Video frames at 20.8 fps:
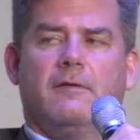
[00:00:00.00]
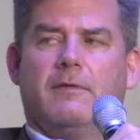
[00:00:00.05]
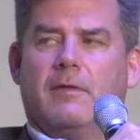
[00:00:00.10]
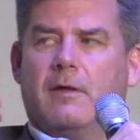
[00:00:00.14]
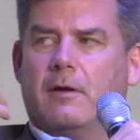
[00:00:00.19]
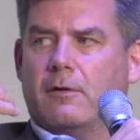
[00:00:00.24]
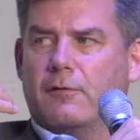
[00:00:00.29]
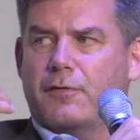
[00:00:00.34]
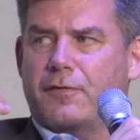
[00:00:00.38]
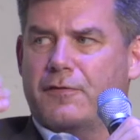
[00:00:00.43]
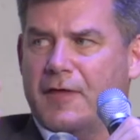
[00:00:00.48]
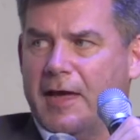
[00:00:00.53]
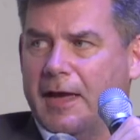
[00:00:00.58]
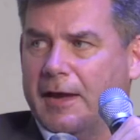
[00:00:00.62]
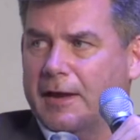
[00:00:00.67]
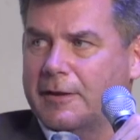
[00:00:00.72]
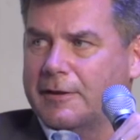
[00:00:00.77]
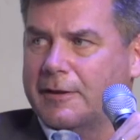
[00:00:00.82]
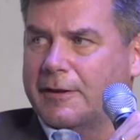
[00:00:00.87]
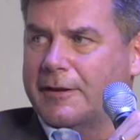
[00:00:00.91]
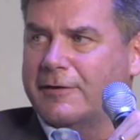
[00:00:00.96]
that are
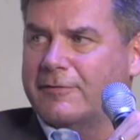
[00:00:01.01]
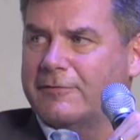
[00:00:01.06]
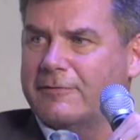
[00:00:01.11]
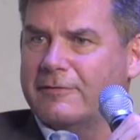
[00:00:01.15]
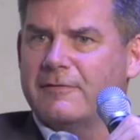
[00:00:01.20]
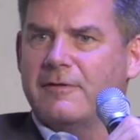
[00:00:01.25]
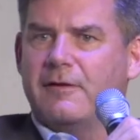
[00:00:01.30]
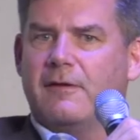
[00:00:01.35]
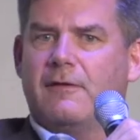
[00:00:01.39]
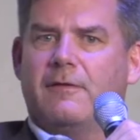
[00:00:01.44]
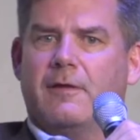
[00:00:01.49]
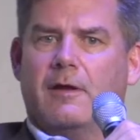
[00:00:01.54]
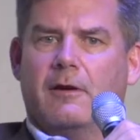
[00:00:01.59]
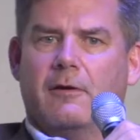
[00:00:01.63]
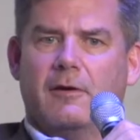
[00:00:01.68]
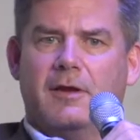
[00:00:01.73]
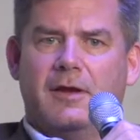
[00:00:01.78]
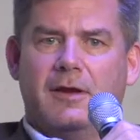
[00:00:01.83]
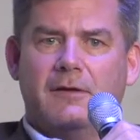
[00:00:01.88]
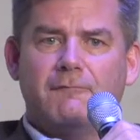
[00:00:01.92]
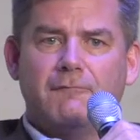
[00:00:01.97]
thankless, that are
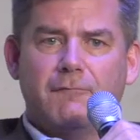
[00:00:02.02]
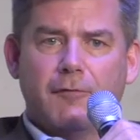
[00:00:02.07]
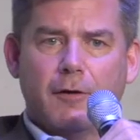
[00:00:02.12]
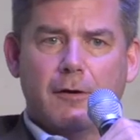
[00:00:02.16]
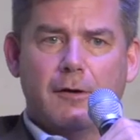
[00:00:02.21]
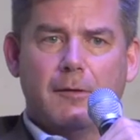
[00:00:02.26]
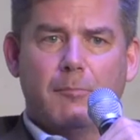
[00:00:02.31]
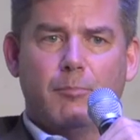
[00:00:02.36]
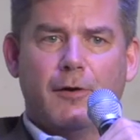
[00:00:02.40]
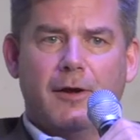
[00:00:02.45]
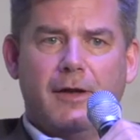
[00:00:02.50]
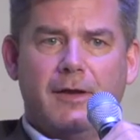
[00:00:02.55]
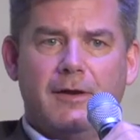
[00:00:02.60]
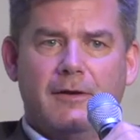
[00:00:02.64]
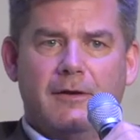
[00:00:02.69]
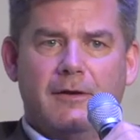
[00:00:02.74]
invertebrate.